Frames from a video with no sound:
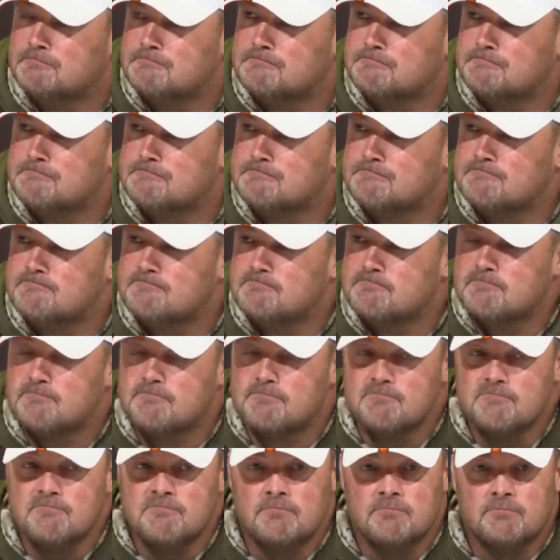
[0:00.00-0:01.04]

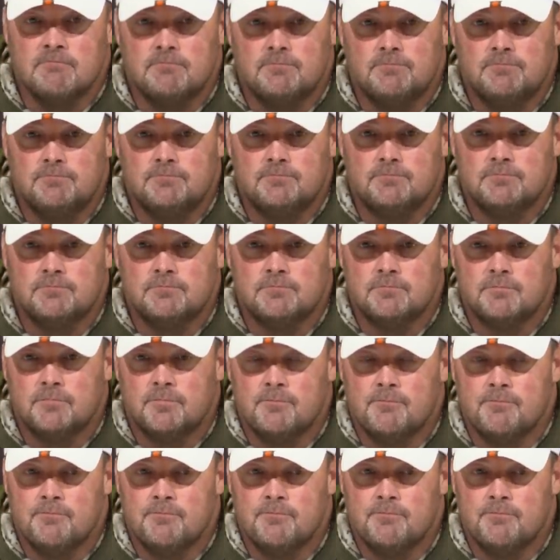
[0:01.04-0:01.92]
Nobody speaks.